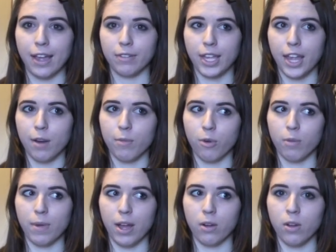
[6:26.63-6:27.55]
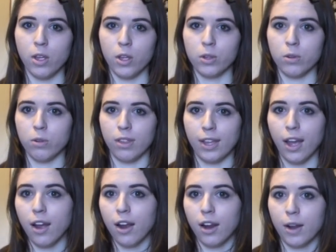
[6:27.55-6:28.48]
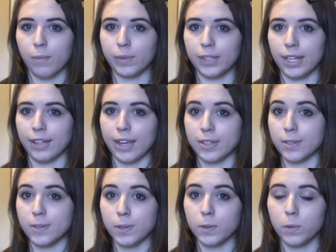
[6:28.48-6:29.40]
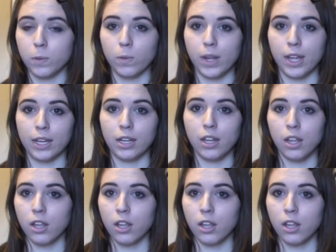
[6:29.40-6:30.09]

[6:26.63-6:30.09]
I care more about who they are and what they like to do and